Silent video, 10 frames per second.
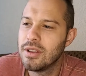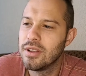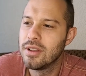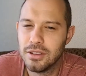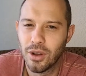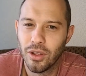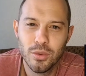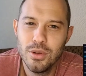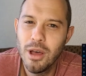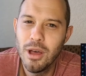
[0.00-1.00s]
No idea,
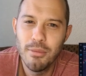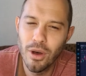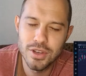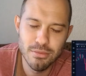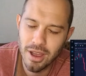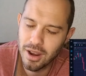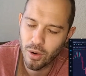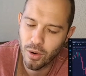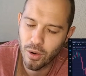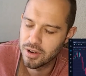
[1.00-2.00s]
darling. When you let me know that you
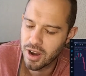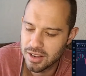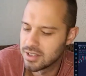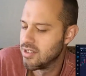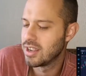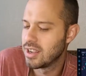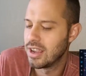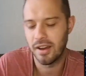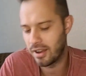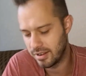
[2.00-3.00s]
made it home, you're nice and
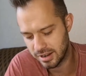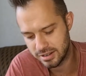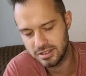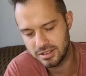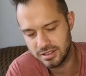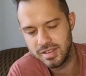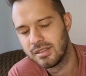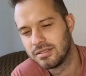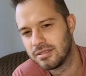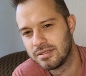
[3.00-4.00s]
safe, I, I just
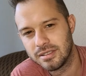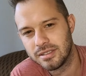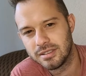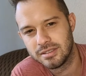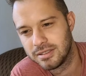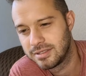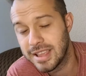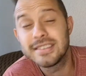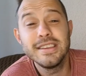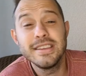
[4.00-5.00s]

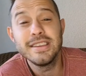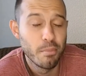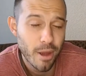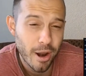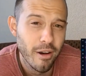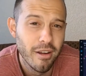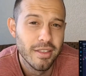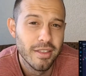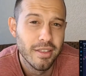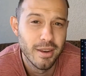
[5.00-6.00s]
that's even
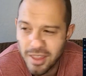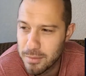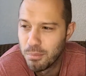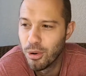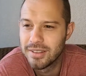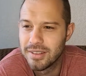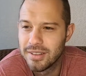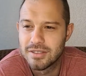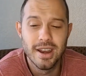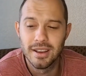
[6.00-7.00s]
better than than
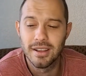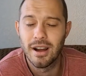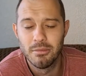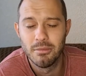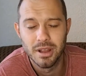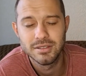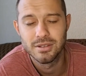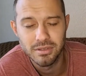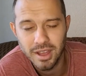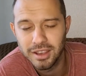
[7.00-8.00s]
Brett's radiant comment.
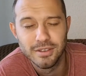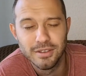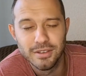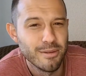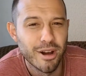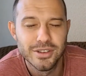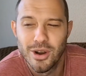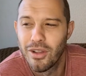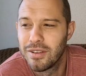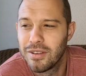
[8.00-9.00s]
So thank you very
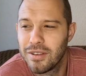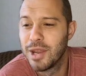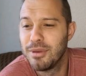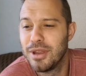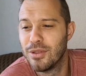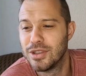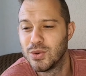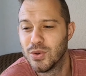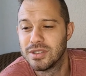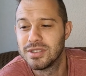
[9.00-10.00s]
much, darling, for letting me know
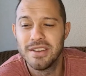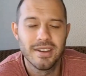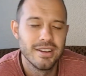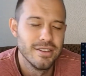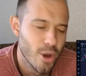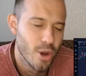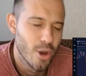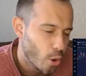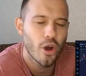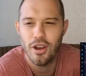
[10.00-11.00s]
that you are safe and I
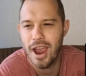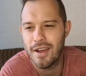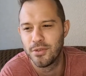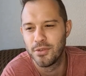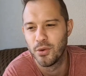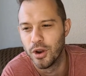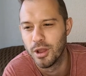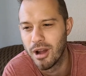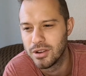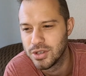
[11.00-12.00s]
no longer have to
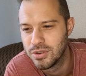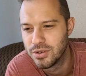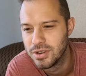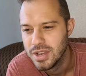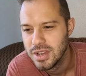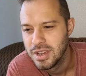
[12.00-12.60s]
worry about you.